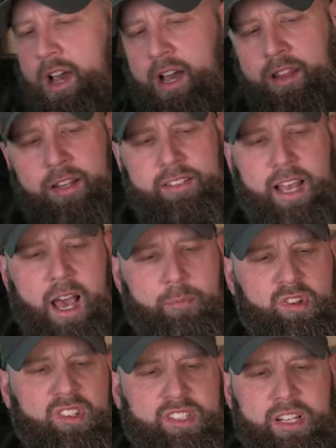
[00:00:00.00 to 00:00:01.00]
on the top,
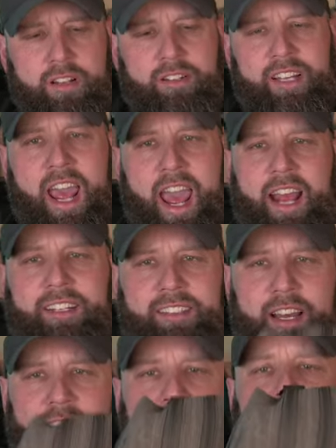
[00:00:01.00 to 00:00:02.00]
you'll see there's
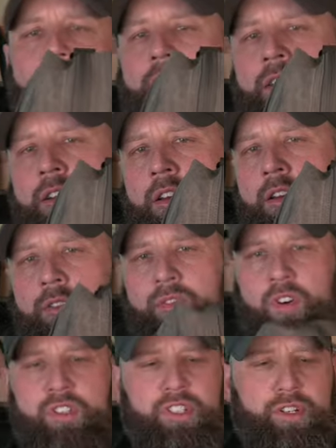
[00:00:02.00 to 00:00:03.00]
access
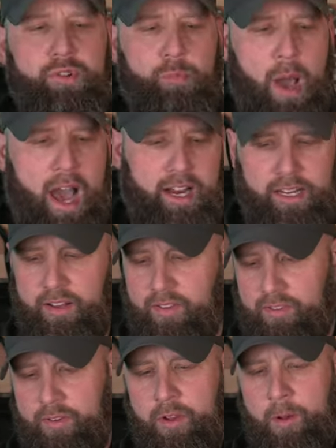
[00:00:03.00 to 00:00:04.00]
for 2
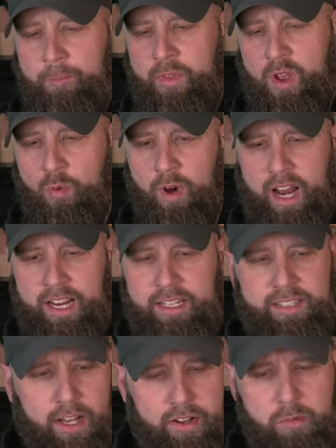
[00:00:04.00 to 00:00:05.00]
pockets. What I
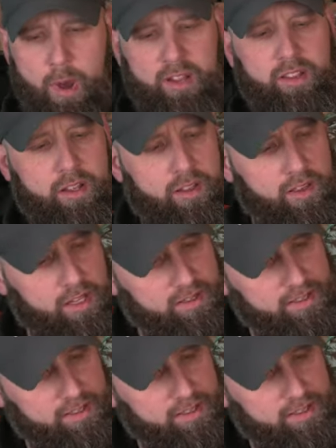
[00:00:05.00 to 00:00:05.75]
can tell you about the